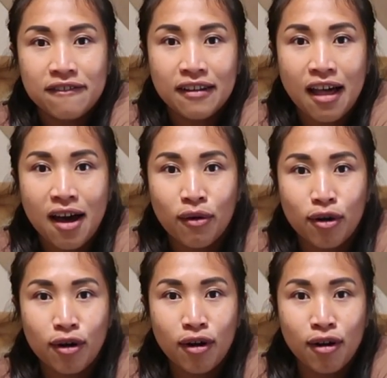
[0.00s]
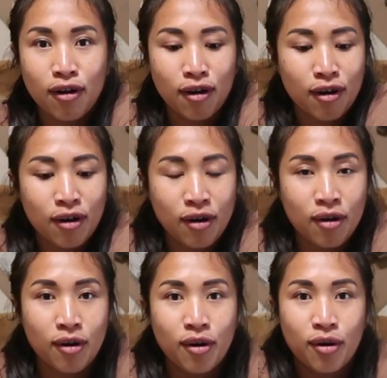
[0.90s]
flour,
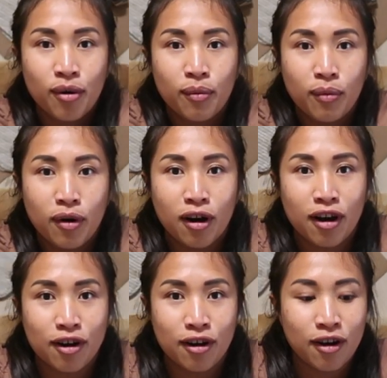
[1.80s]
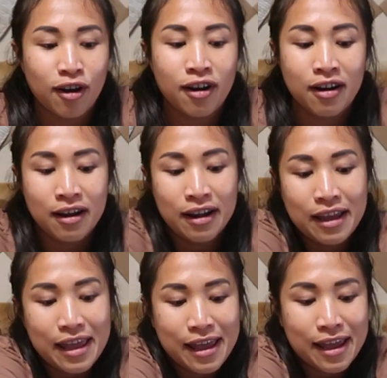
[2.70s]
water,
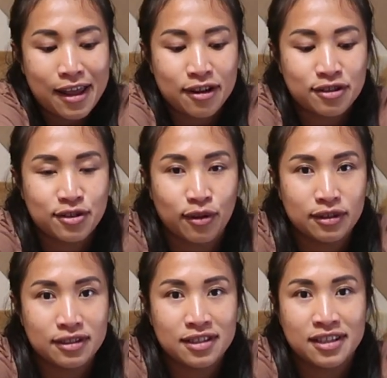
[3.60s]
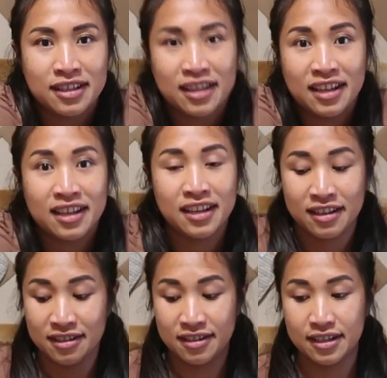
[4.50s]
and salt.
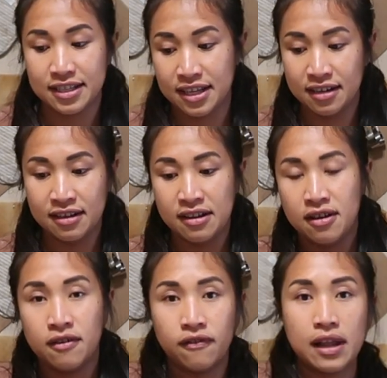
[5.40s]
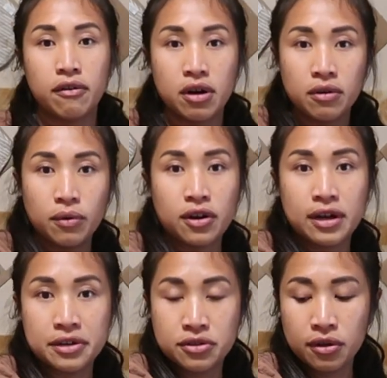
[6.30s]
That's it. Flour, water,
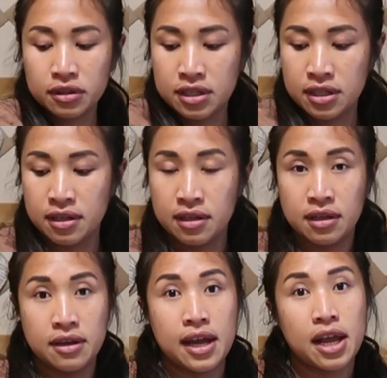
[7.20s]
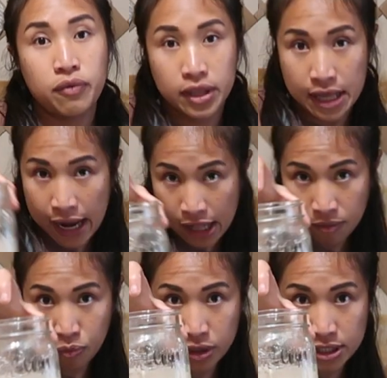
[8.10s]
and salt. And with the
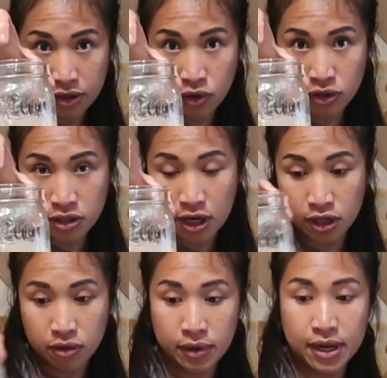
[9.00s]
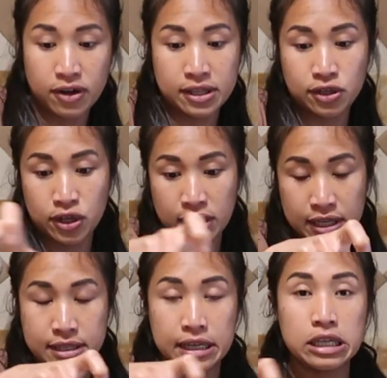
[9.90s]
help with sourdough starter, we're gonna turn
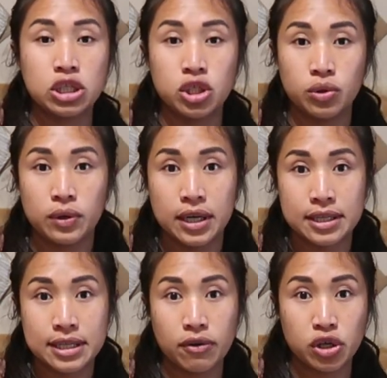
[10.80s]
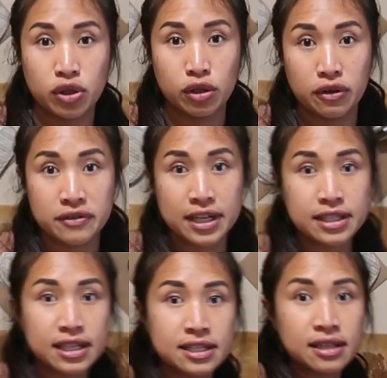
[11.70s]
this into a sourdough loaf such
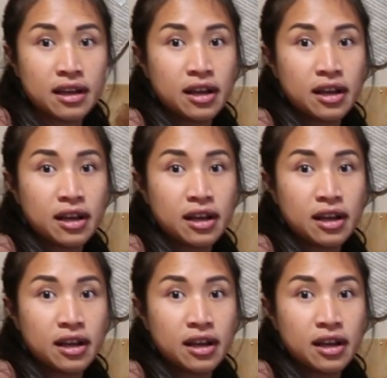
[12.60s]
as